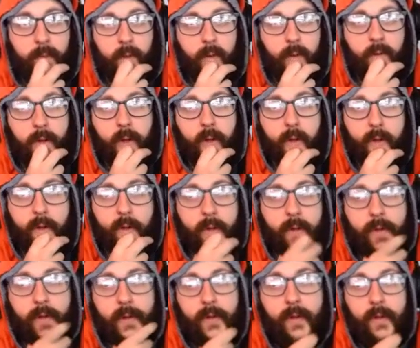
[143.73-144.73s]

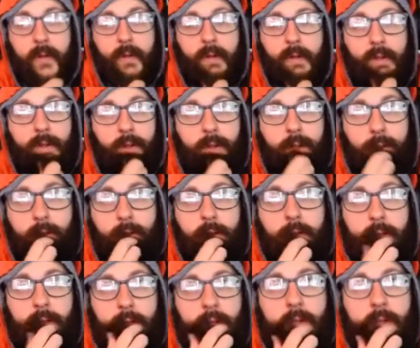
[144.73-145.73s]

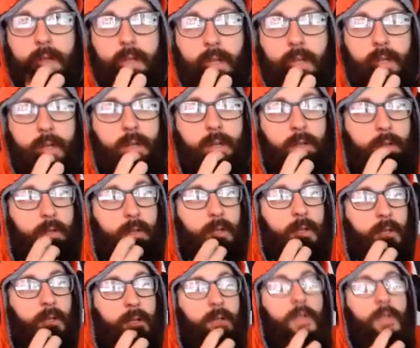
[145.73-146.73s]

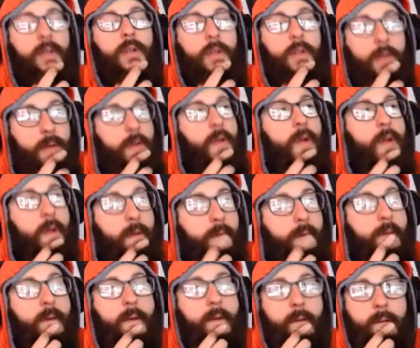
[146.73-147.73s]

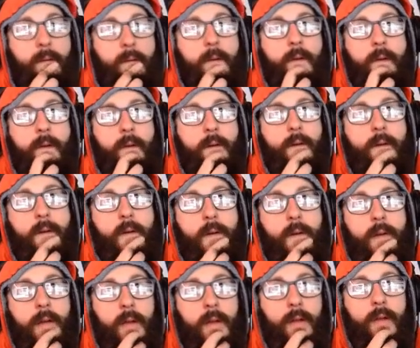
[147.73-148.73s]

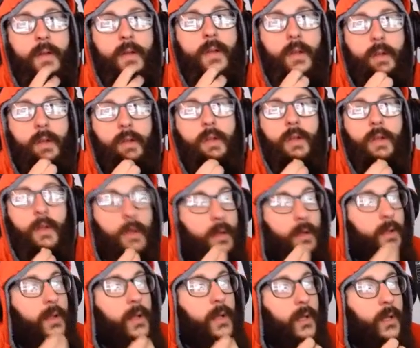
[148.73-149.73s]

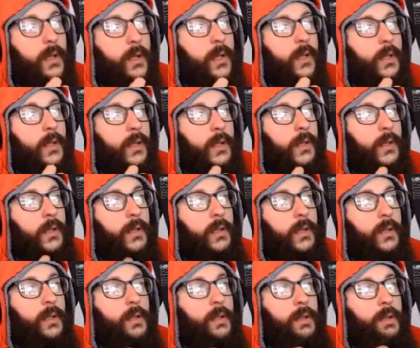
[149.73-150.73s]

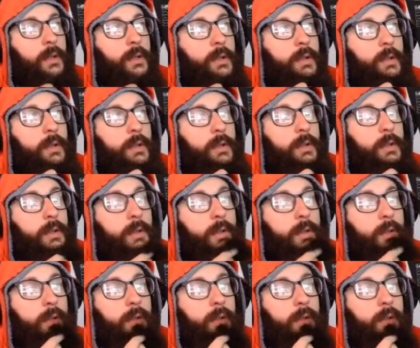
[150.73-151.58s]
(silent)